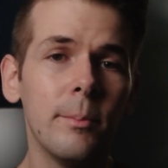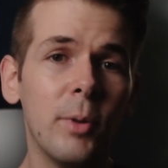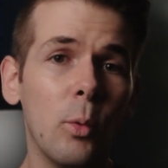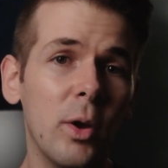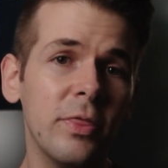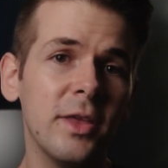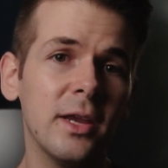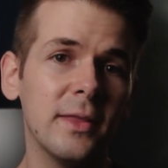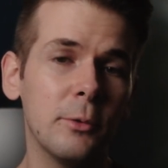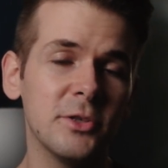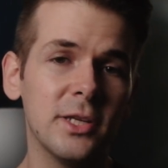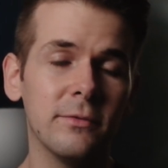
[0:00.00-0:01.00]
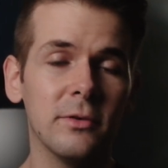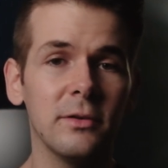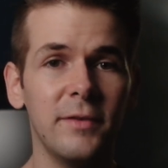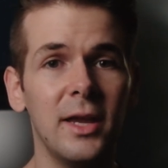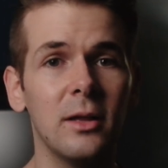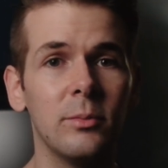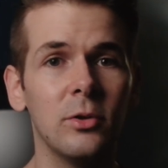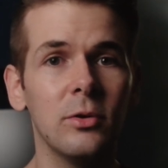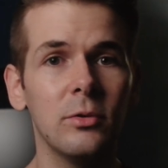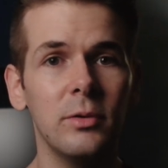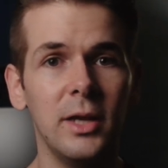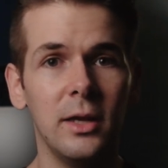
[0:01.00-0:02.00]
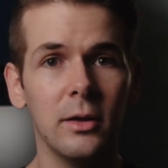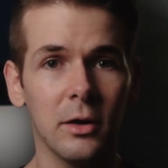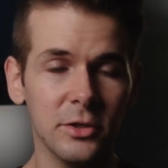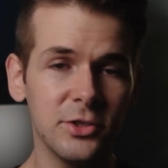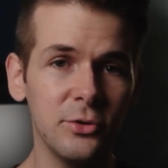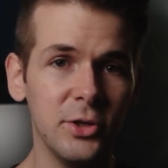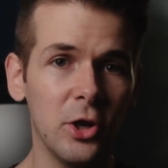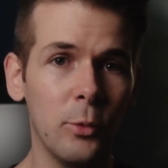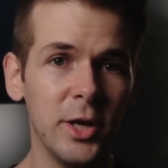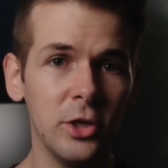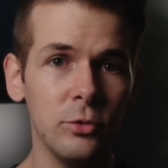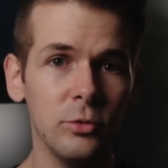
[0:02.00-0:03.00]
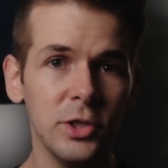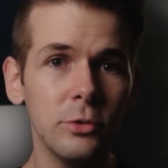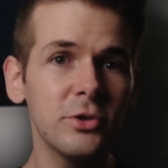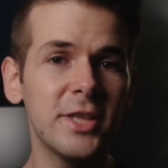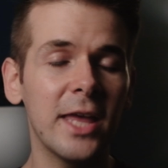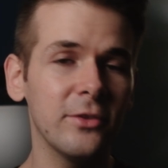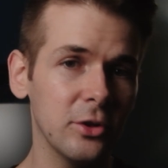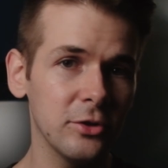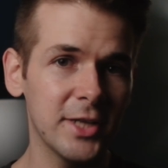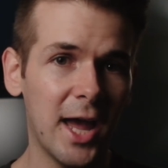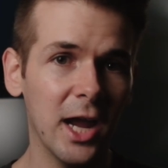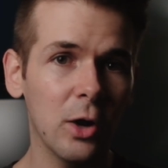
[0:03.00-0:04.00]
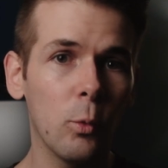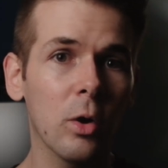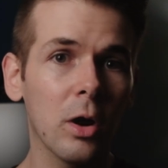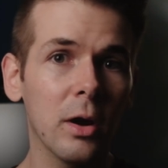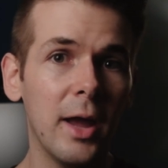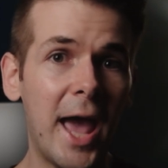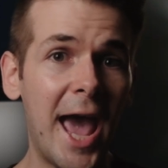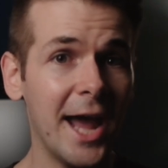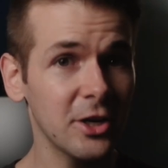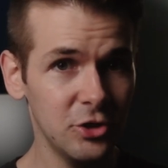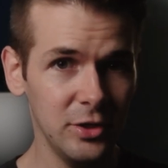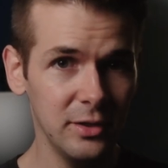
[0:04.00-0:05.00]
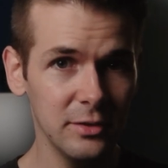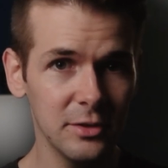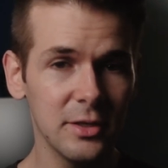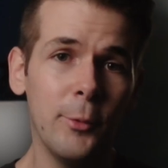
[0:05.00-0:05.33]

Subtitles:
But one thing that was never available in Artstudio when you use that little dock were actions.